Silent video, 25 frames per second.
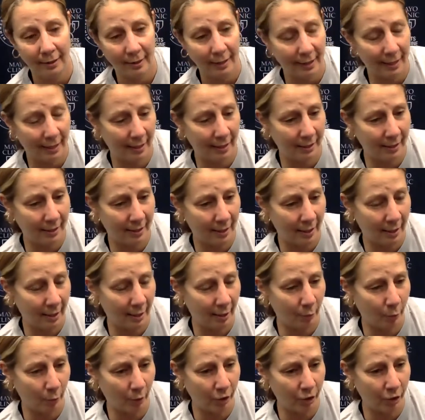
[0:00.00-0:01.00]

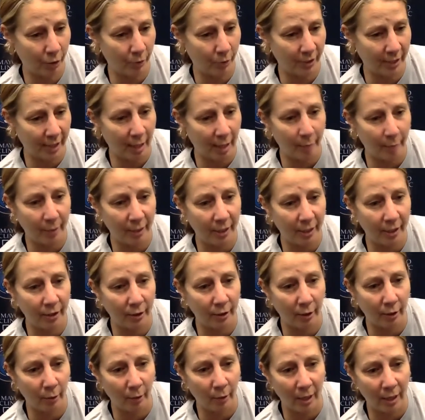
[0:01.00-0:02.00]
And where she was at
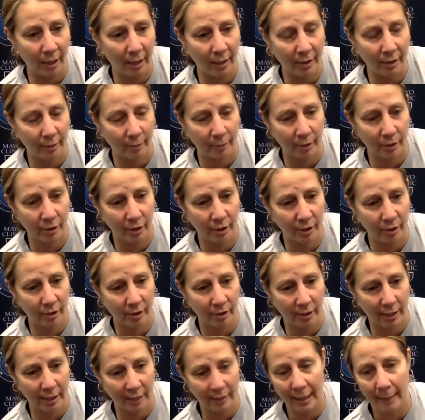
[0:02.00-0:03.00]
PER-wise, she's
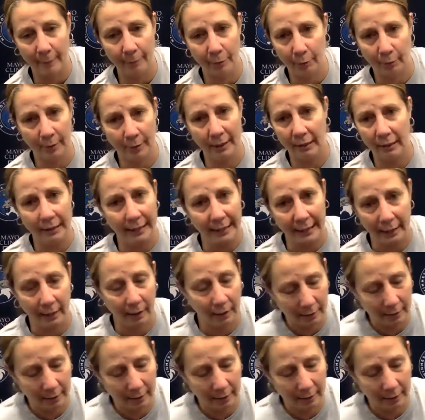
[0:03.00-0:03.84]
like top 3 in the league.